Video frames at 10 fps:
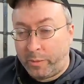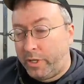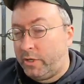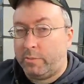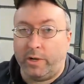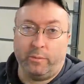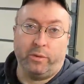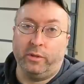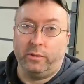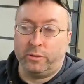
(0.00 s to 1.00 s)
pinion bearing
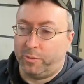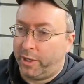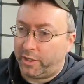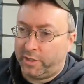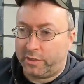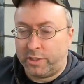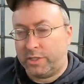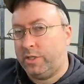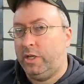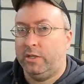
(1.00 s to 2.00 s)
preload spec is
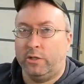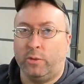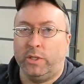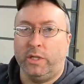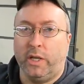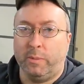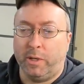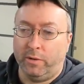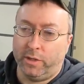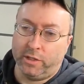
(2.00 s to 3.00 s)
16 to 29
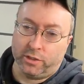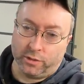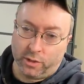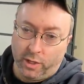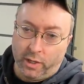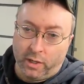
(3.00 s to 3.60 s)
pound inches.